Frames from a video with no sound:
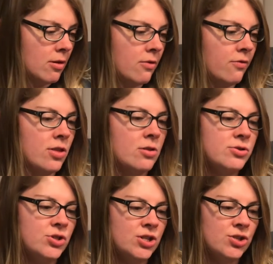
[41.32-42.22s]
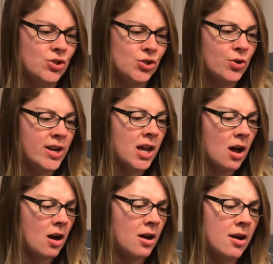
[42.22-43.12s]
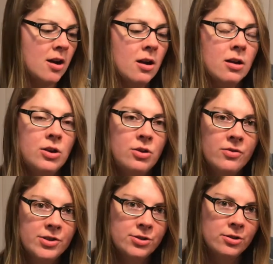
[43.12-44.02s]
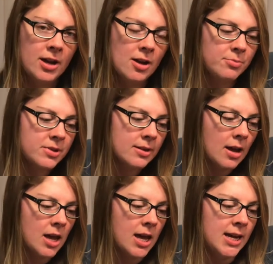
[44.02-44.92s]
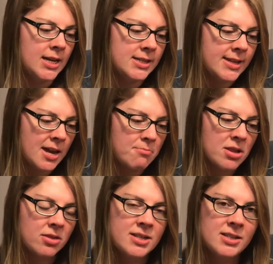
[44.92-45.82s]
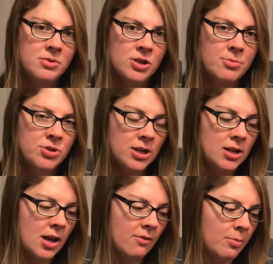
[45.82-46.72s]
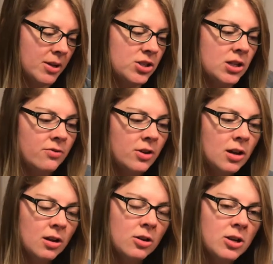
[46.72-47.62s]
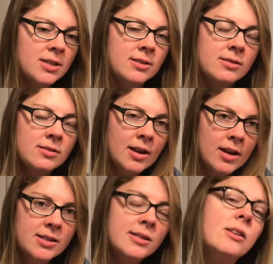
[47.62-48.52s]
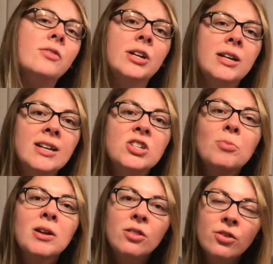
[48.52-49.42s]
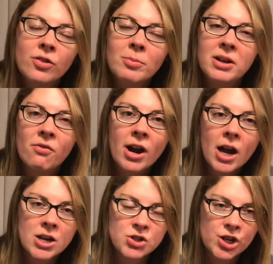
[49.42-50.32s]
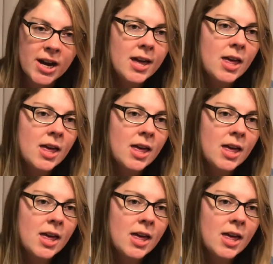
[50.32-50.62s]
For those just joining our Universal Yums, it is a monthly subscription of a bunch of different goodies that get delivered each month from a different country.